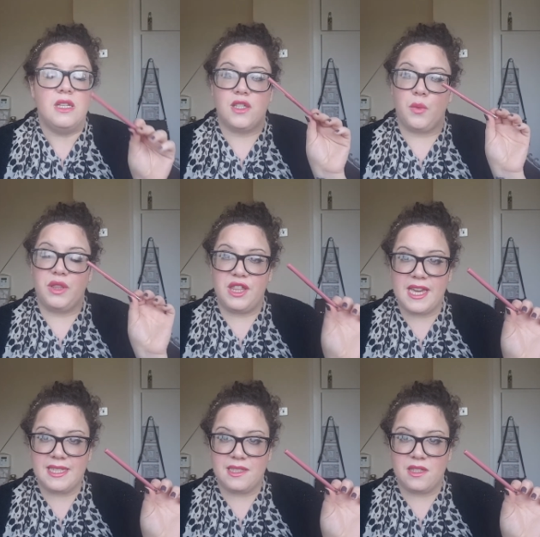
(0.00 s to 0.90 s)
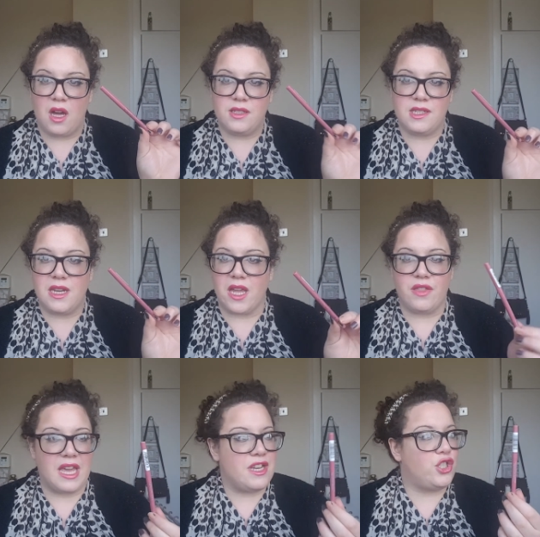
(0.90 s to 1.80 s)
So with this
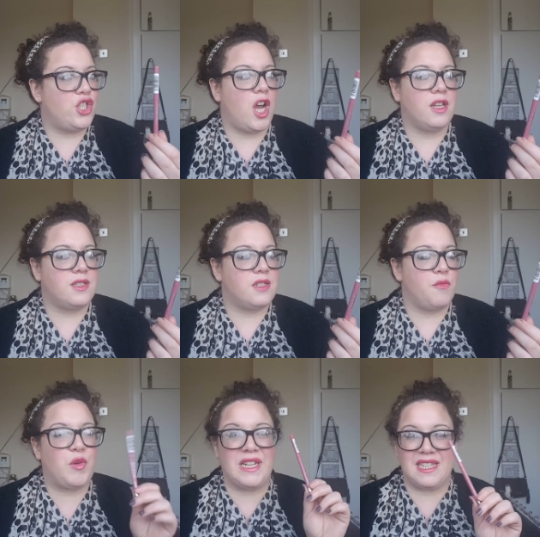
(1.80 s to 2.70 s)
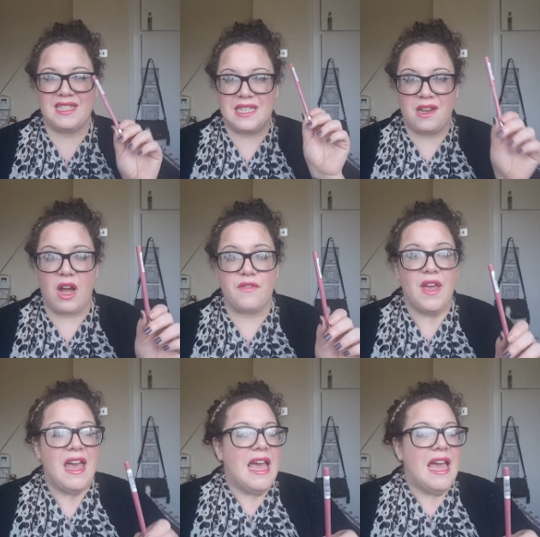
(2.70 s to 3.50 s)
underneath, it just brings it to life.